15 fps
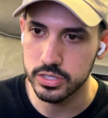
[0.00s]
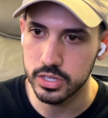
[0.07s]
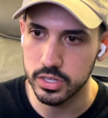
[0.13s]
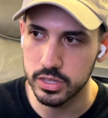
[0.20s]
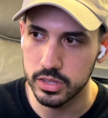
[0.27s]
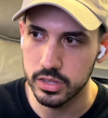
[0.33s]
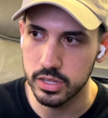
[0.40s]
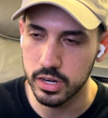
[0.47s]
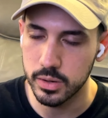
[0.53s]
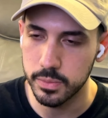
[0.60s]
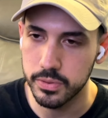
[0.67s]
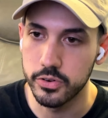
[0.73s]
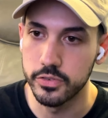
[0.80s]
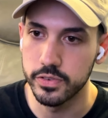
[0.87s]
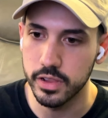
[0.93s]
and
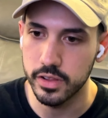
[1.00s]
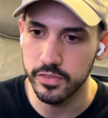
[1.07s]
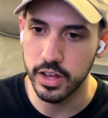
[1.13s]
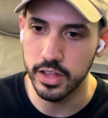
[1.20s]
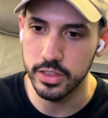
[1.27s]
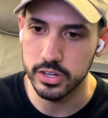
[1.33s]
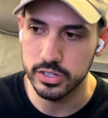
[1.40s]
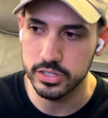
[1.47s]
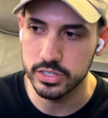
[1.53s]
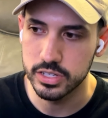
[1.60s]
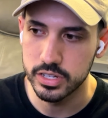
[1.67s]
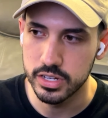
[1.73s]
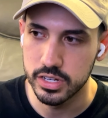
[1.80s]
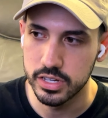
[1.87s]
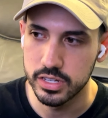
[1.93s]
approval of others
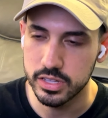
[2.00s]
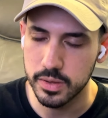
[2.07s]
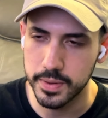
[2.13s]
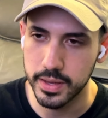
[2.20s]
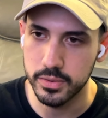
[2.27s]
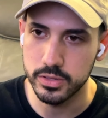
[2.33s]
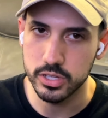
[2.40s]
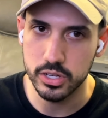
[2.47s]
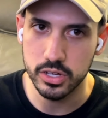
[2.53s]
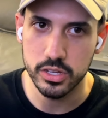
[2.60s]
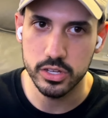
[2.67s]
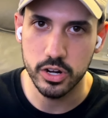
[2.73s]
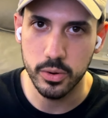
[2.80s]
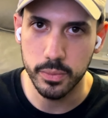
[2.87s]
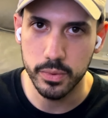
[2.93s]
to be able to,
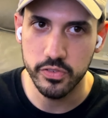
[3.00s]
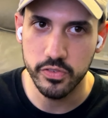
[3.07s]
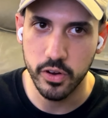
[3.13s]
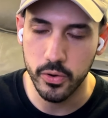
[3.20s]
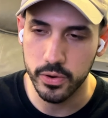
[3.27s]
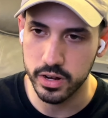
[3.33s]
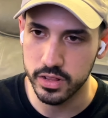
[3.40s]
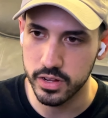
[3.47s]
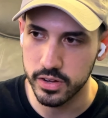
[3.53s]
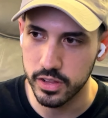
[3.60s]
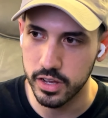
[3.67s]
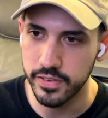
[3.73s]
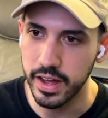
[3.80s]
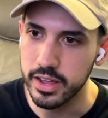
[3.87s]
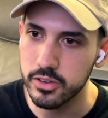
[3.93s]
you know, move forward in their
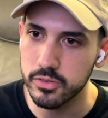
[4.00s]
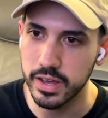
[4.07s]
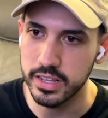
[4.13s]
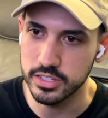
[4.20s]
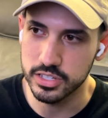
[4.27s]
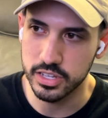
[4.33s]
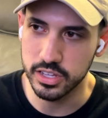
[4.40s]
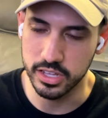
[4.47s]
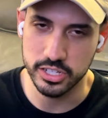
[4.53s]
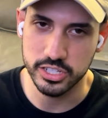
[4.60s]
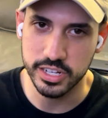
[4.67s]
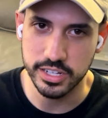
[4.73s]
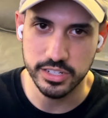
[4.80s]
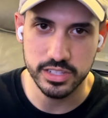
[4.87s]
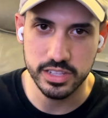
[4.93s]
life? How do you instantly
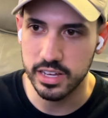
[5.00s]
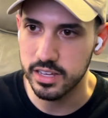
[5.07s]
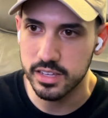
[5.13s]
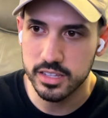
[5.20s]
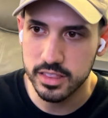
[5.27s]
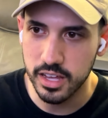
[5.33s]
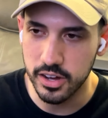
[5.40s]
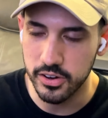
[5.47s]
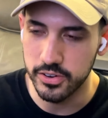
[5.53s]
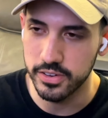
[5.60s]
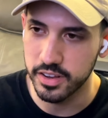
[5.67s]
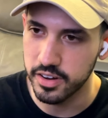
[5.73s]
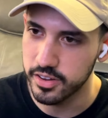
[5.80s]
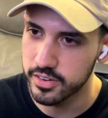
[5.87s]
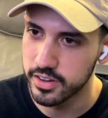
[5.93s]
change that? You don't,
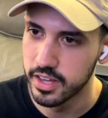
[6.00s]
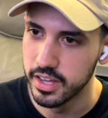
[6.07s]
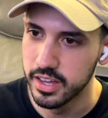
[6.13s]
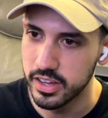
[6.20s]
you know?